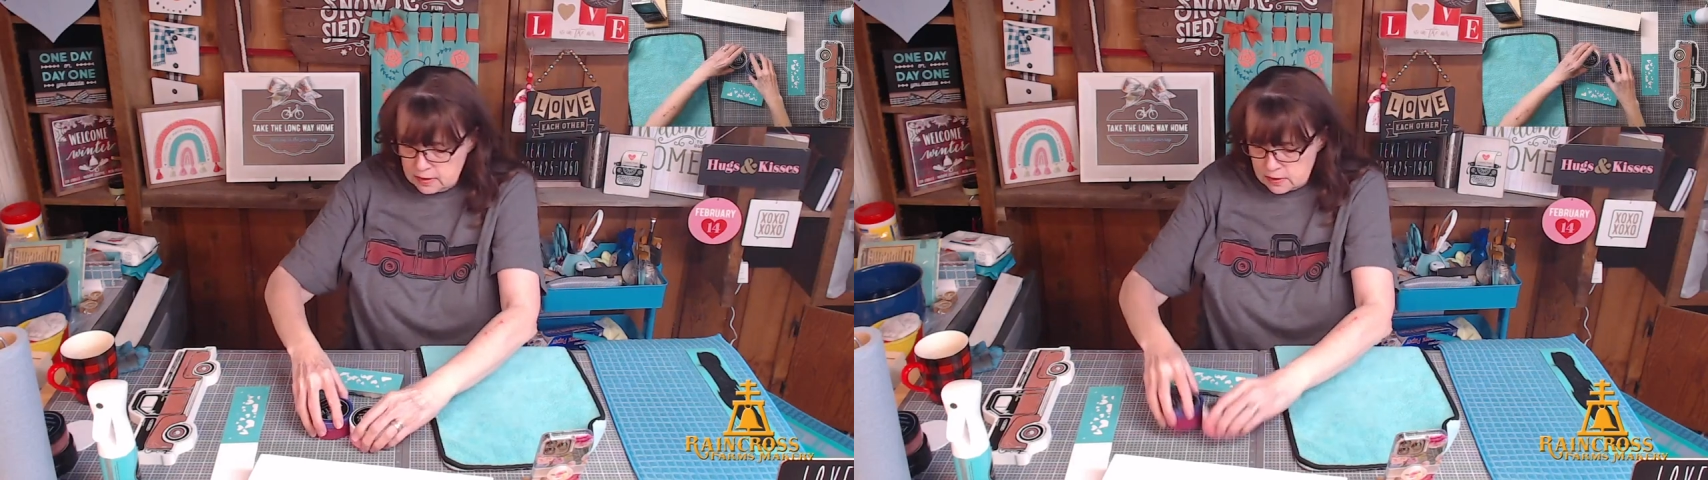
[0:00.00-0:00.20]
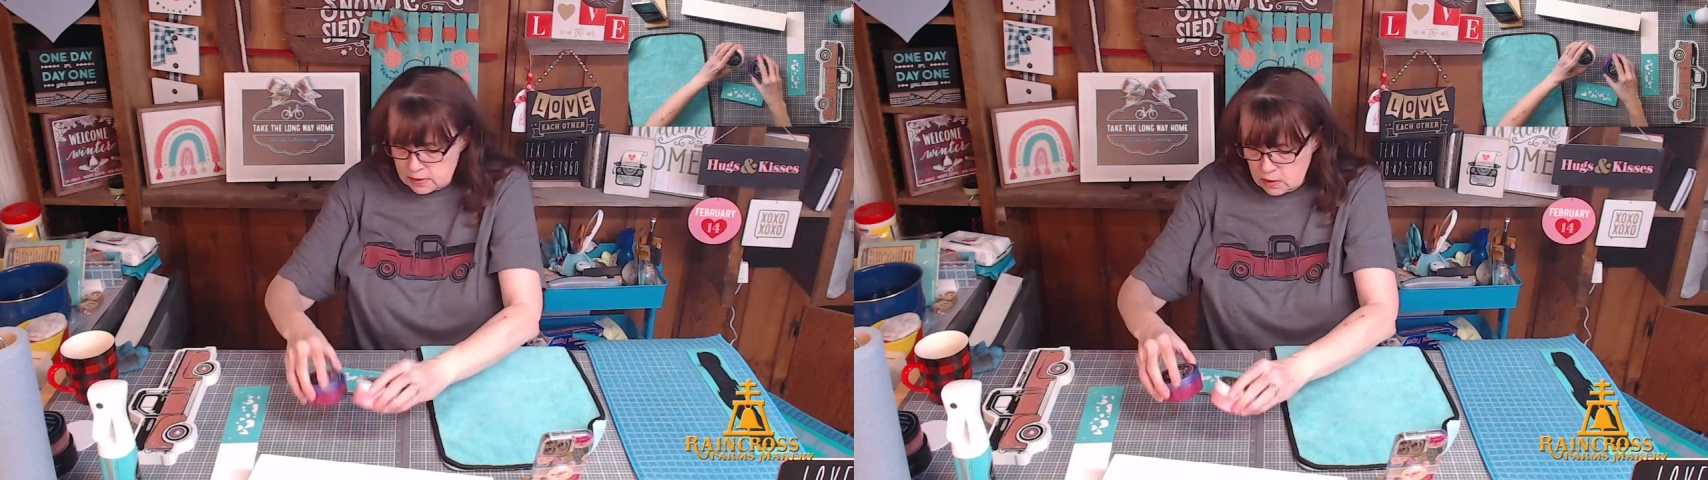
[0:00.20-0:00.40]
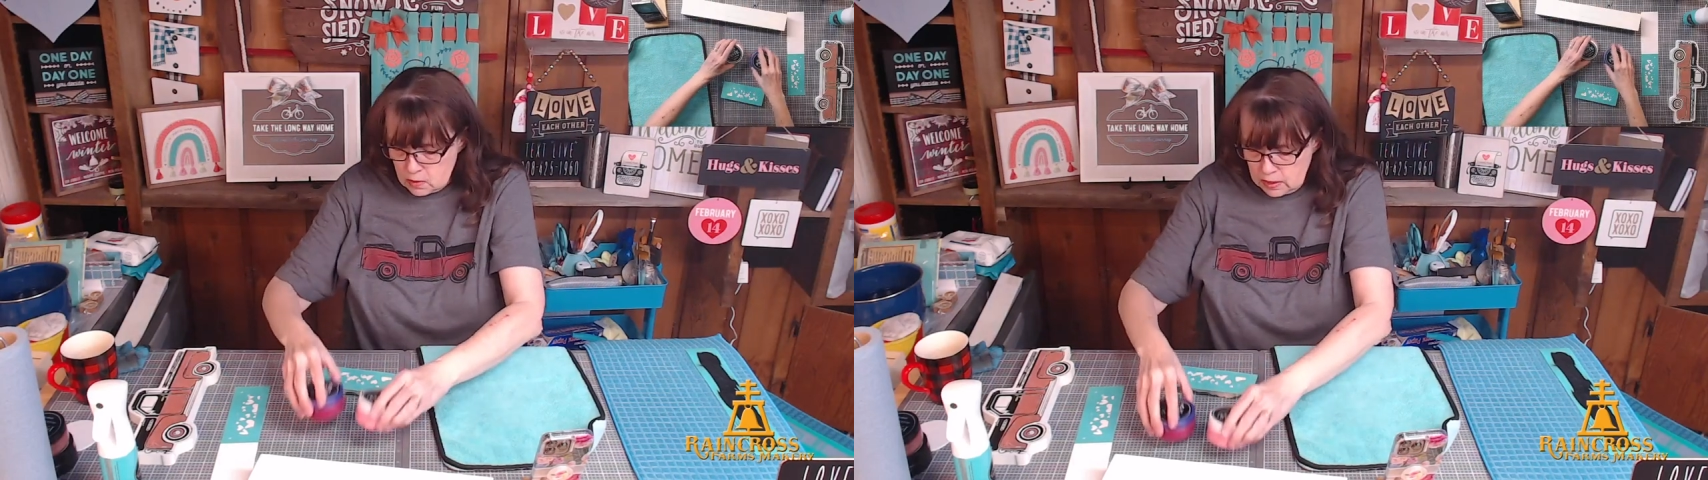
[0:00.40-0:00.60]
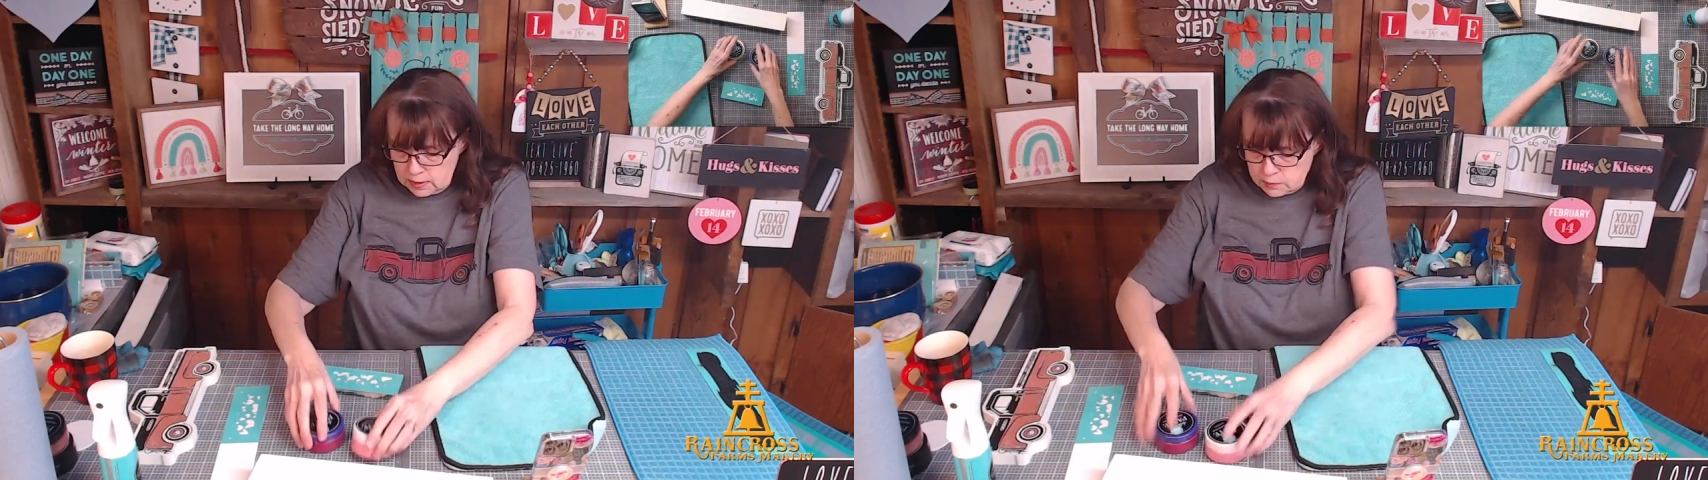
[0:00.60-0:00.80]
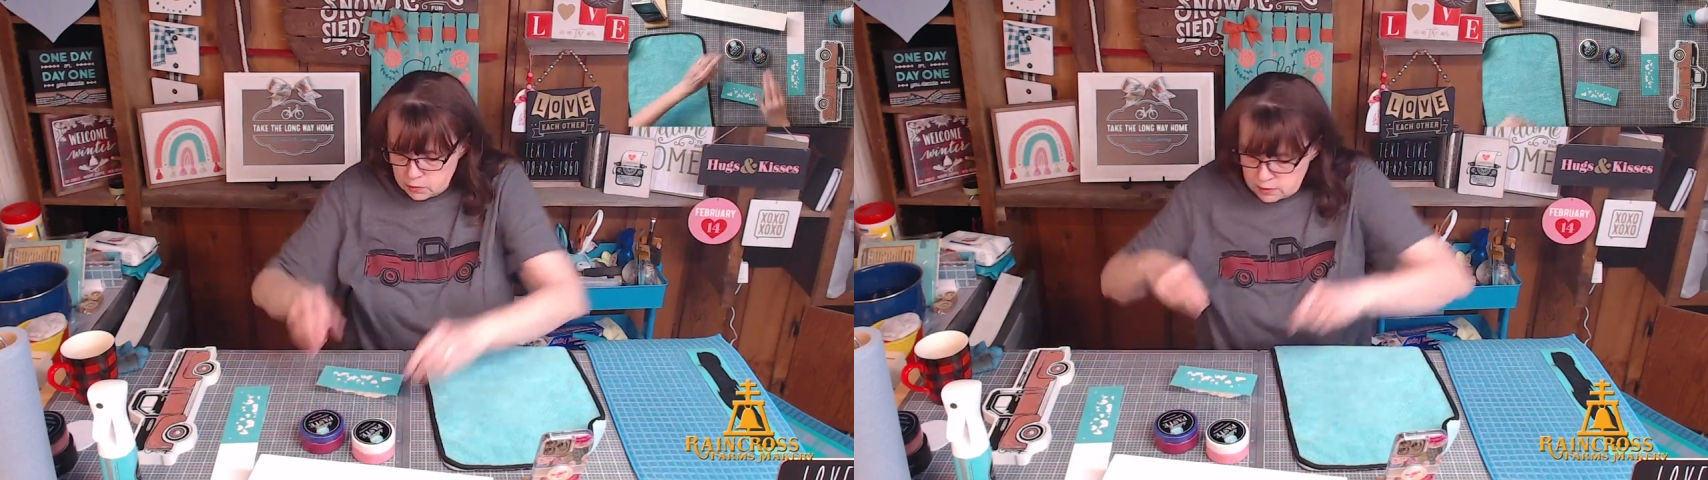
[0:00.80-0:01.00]
So
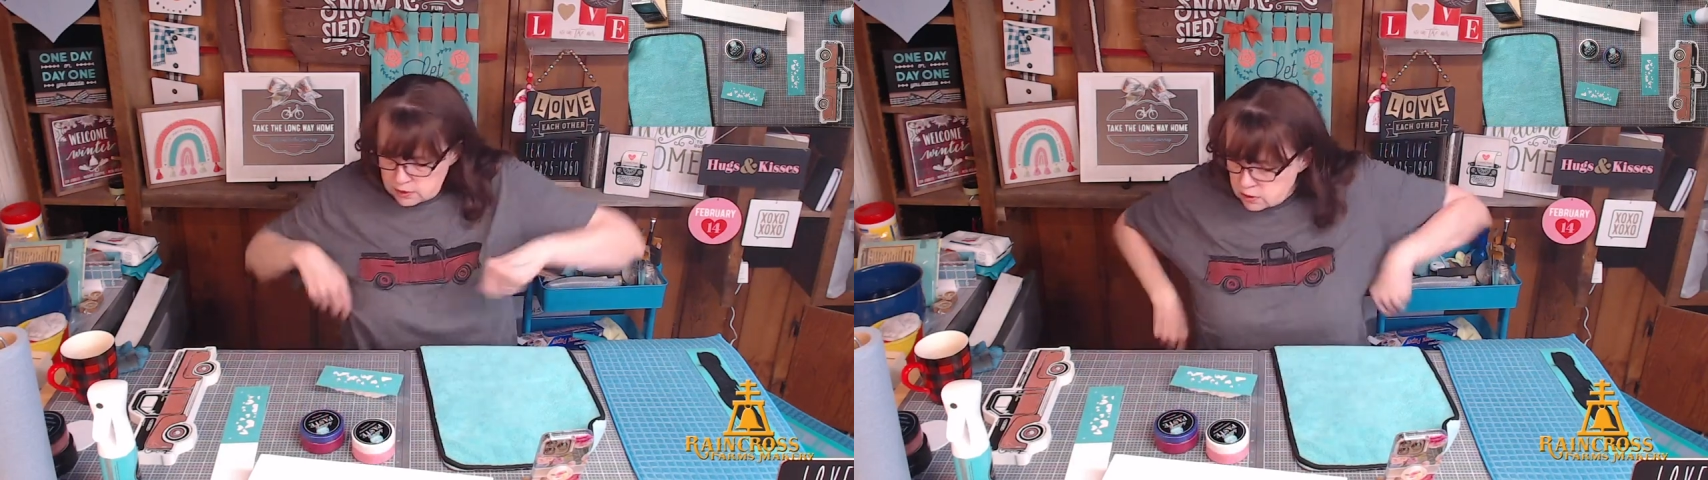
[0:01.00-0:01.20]
I'm going to